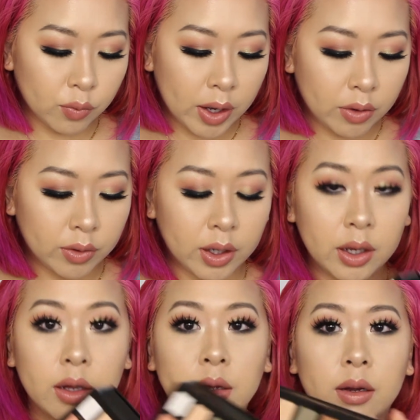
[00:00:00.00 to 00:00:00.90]

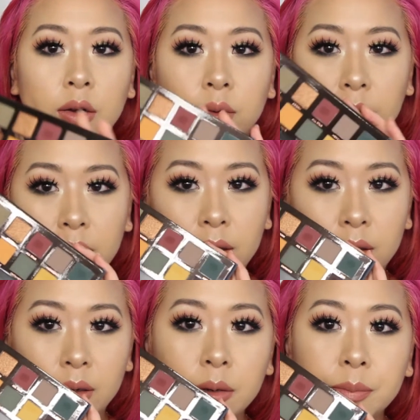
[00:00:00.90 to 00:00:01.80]
Rowdy right
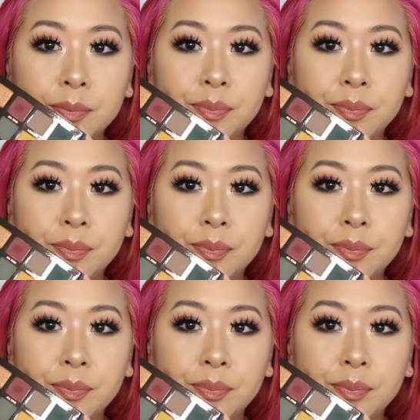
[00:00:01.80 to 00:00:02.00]
here